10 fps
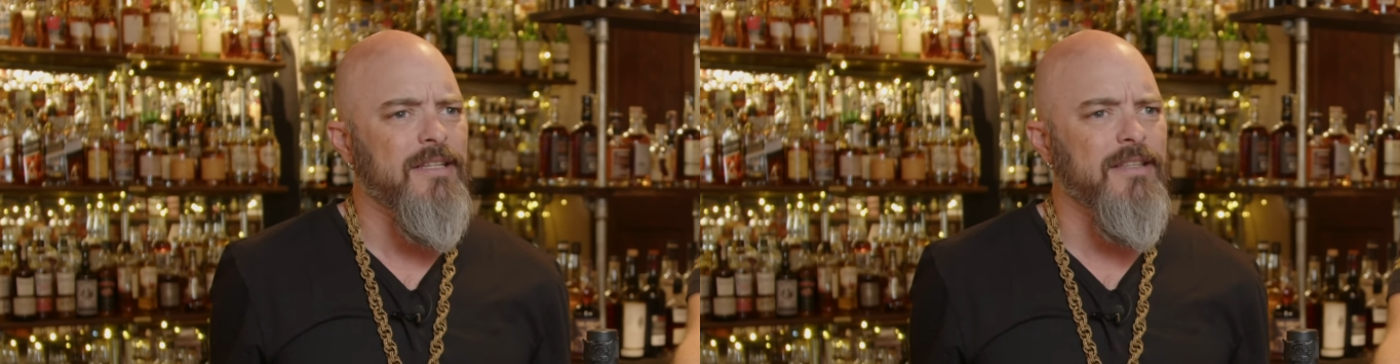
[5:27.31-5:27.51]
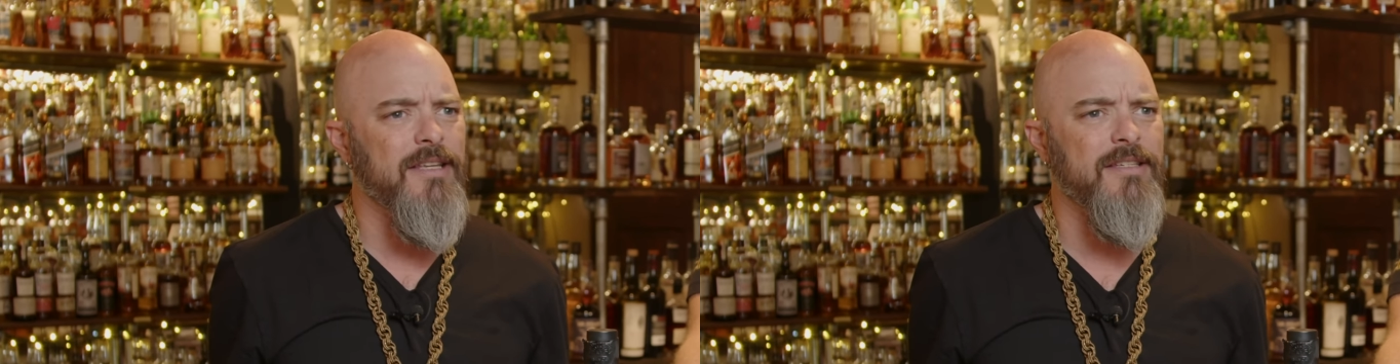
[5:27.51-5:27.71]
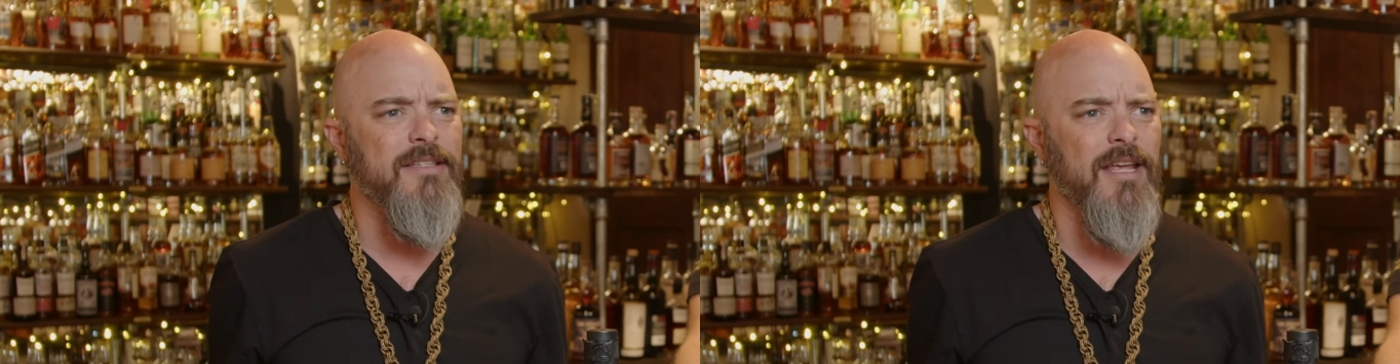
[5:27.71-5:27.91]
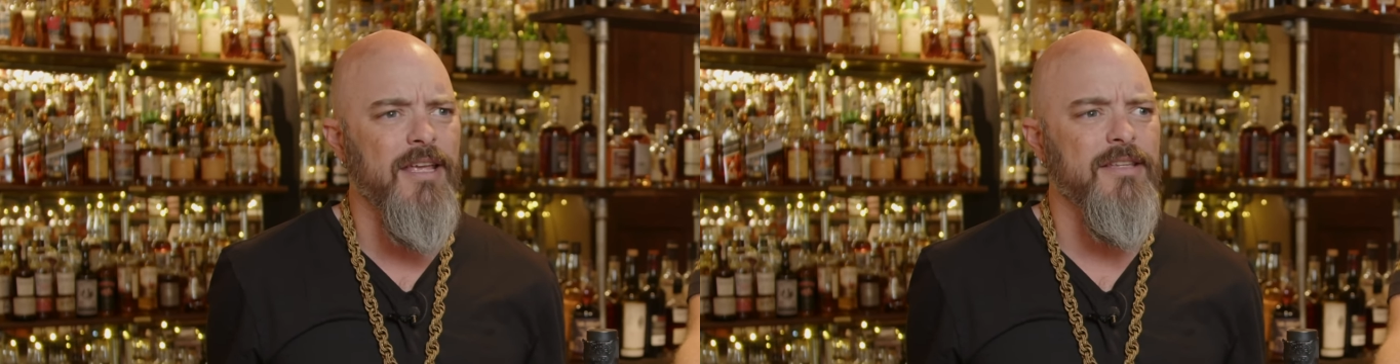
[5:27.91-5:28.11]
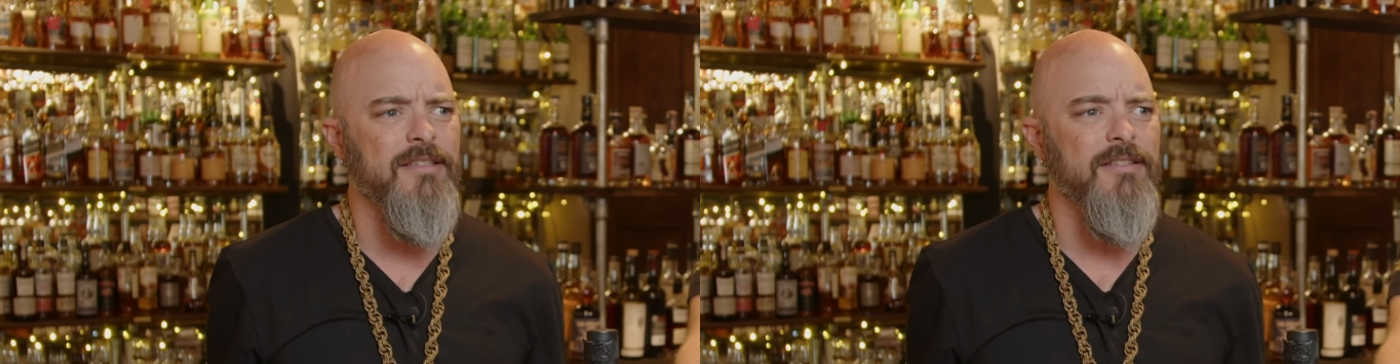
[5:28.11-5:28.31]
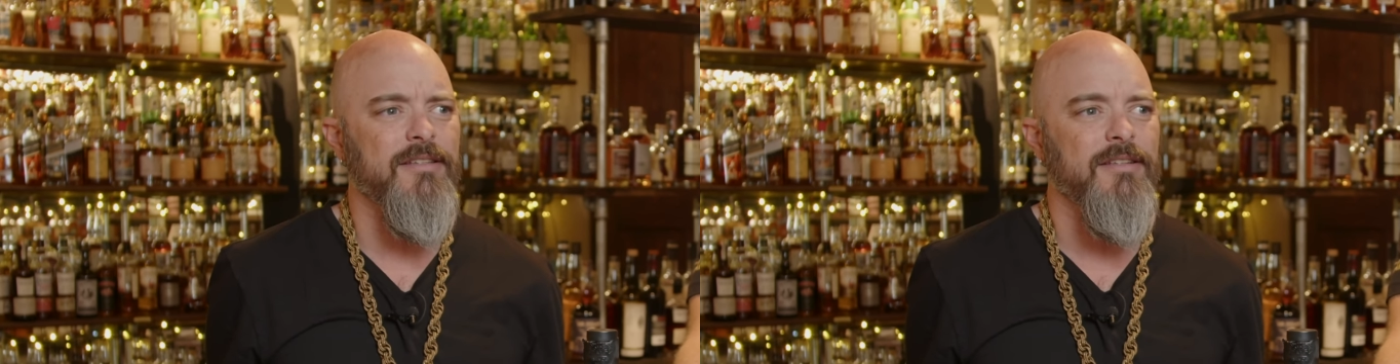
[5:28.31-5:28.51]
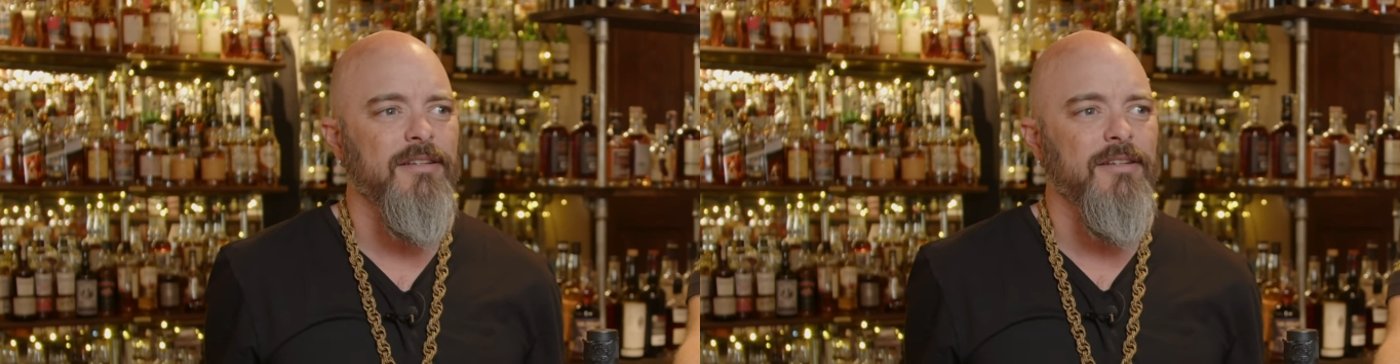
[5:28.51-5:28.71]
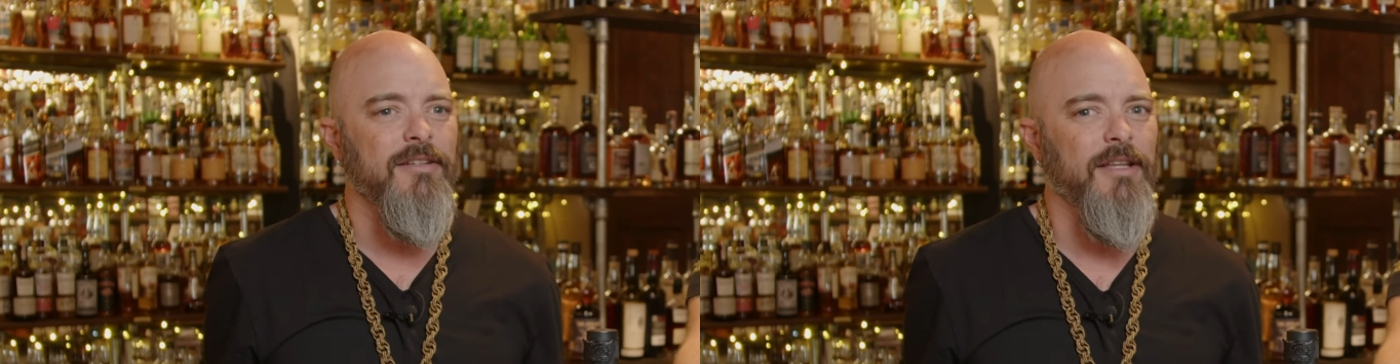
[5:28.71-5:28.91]
this tastes
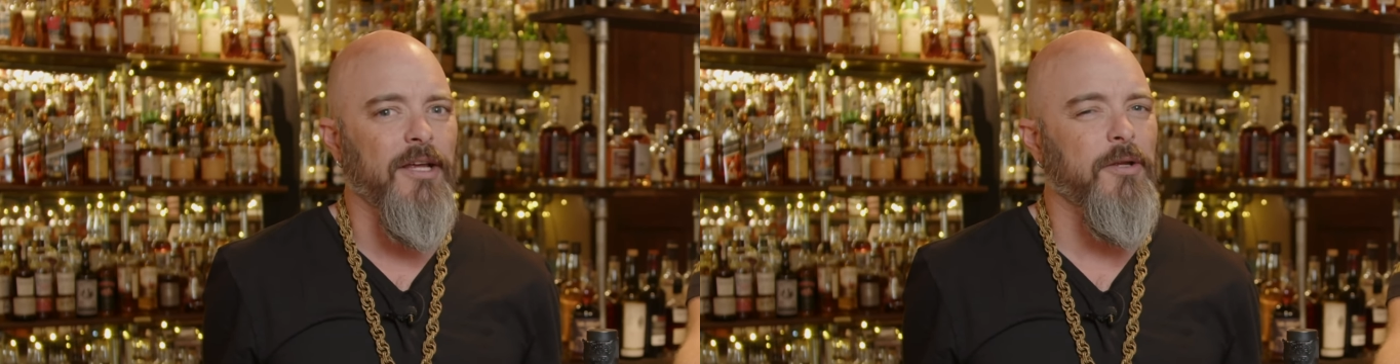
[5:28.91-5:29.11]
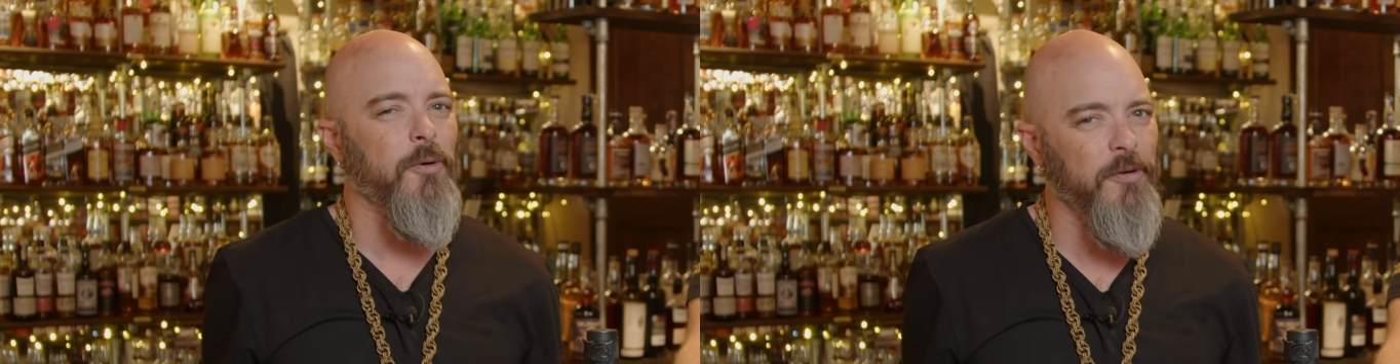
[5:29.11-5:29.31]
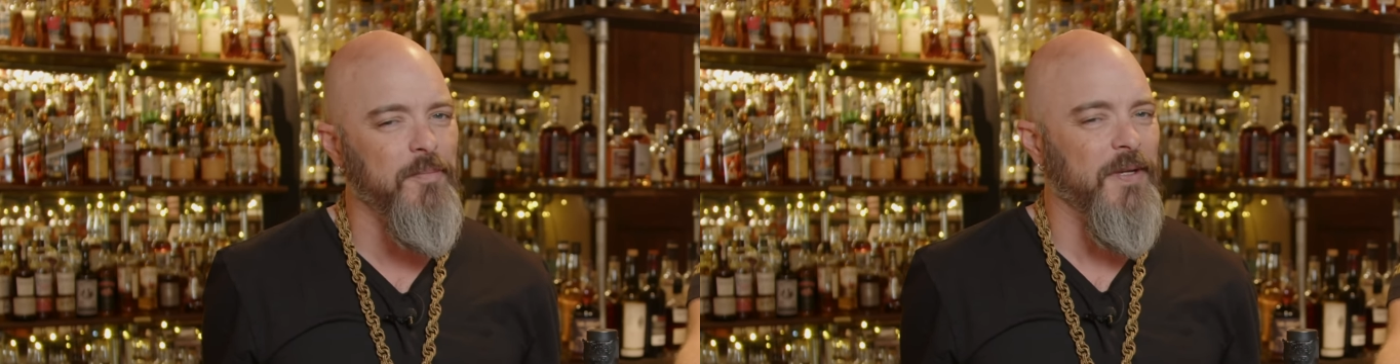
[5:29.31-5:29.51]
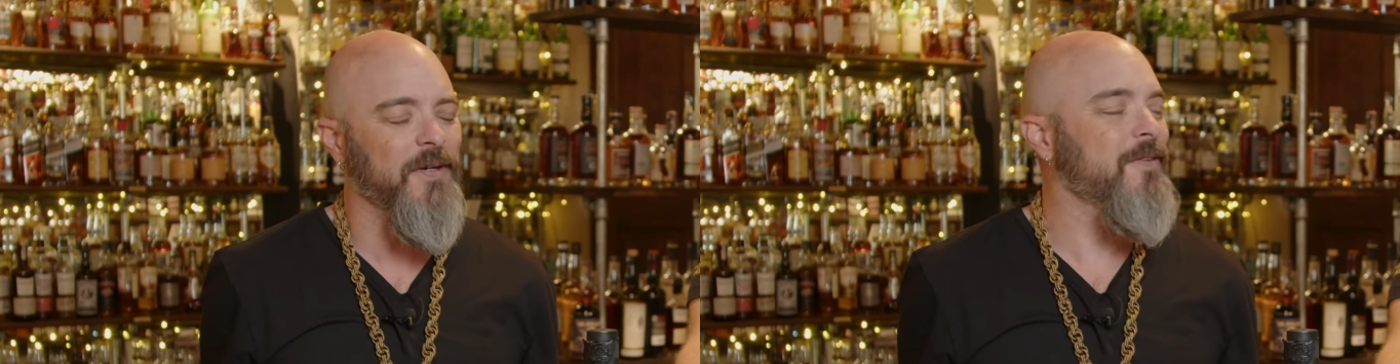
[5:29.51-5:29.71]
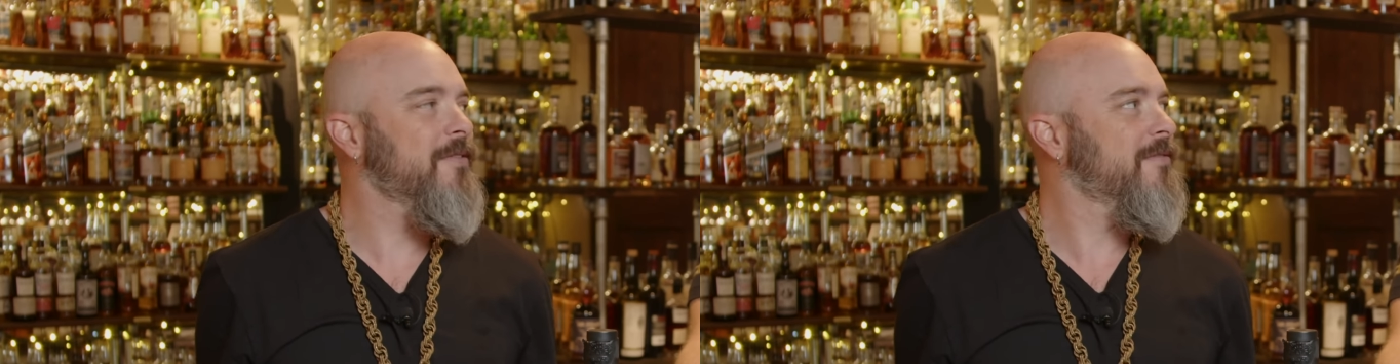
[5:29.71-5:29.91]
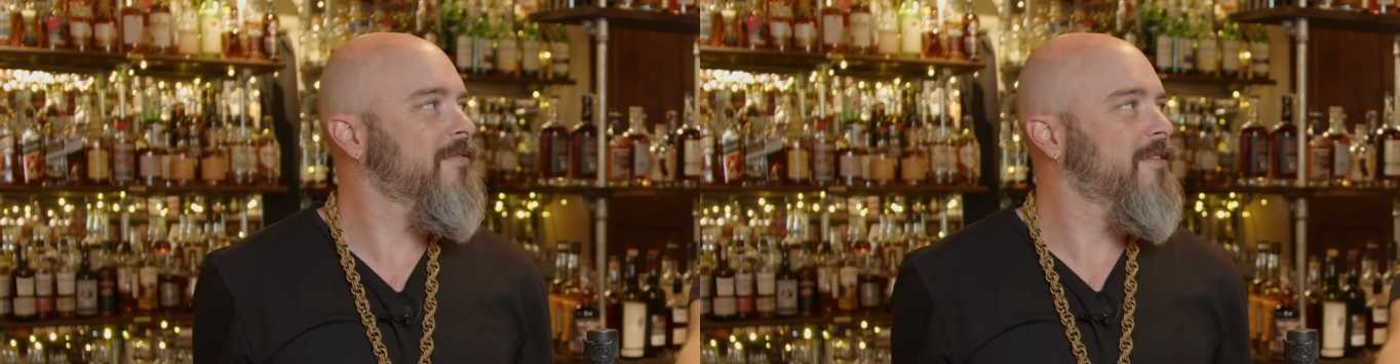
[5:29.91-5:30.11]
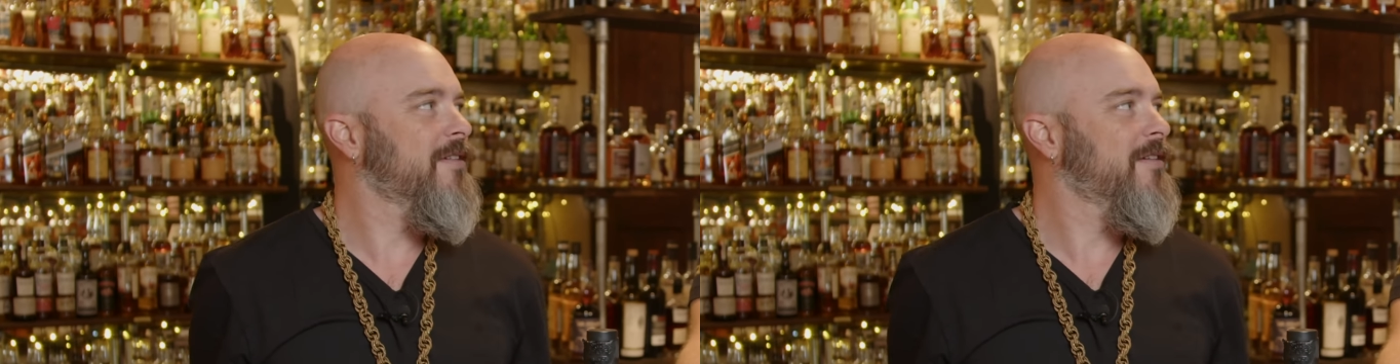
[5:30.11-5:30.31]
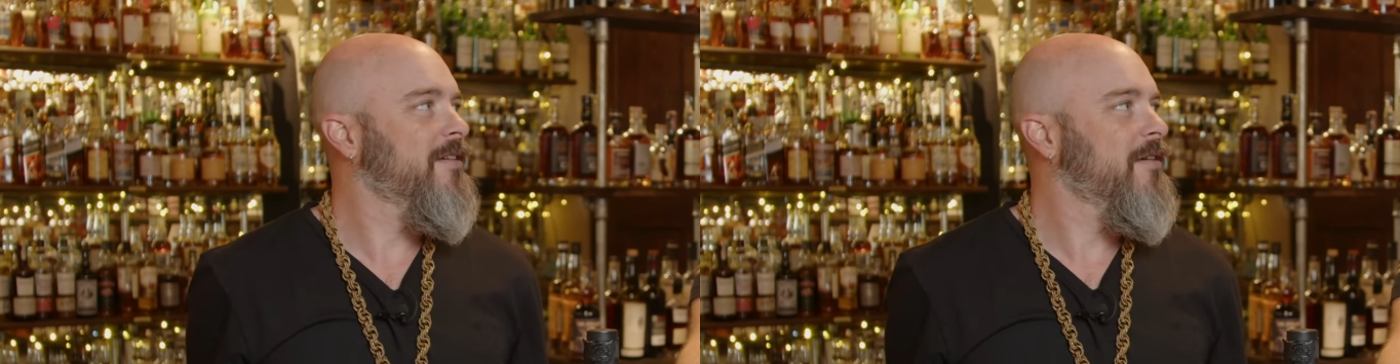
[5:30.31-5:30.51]
like cornmeal.
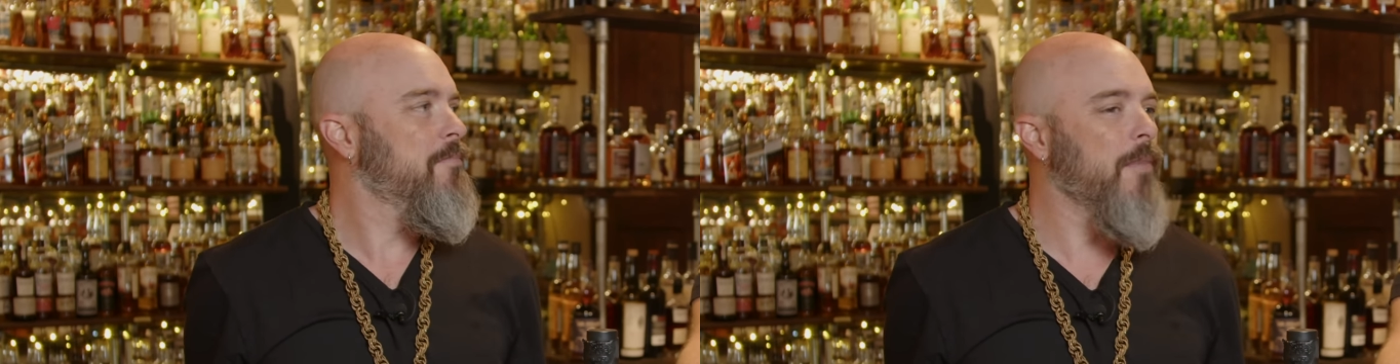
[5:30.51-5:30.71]
Okay.